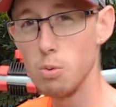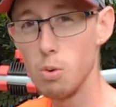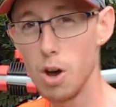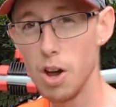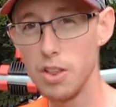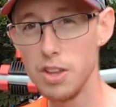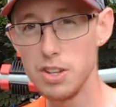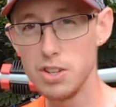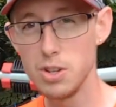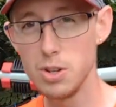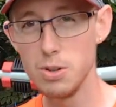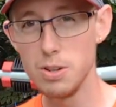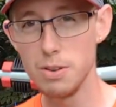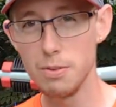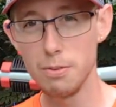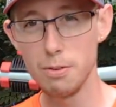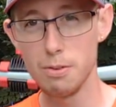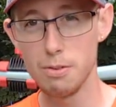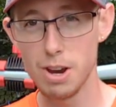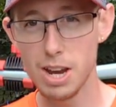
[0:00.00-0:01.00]
why there's two
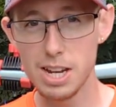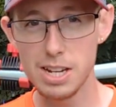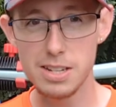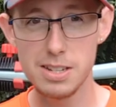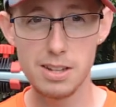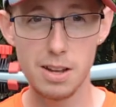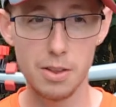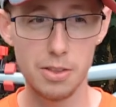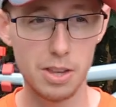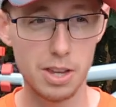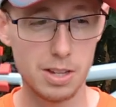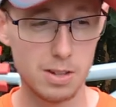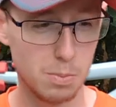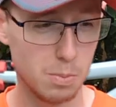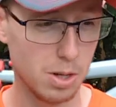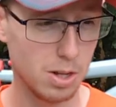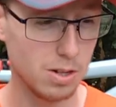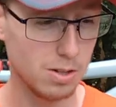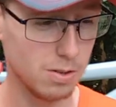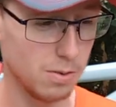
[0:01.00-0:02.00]
different grades. I think it's
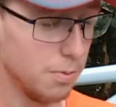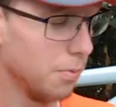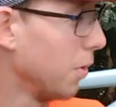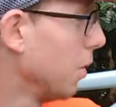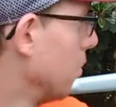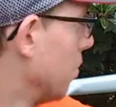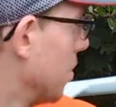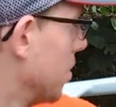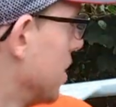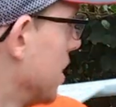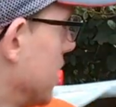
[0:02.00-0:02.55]
because the front one